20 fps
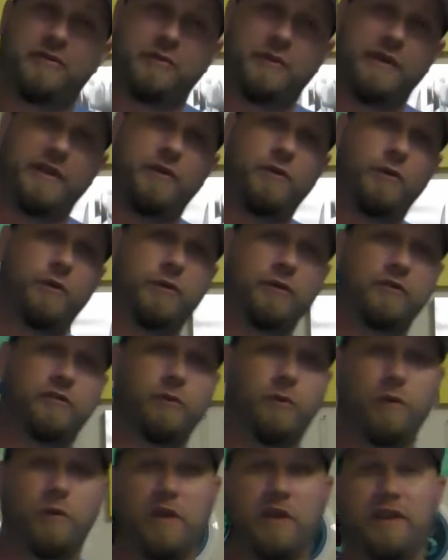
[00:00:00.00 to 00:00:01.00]
3/4
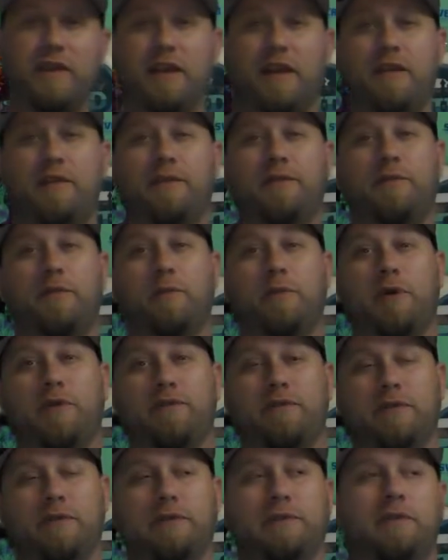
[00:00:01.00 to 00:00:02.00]
of the way down the football
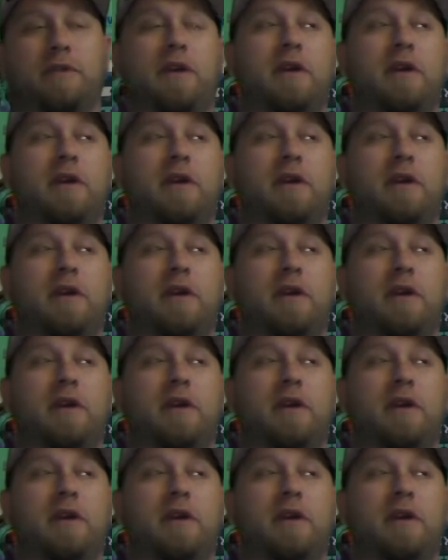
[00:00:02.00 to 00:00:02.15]
field.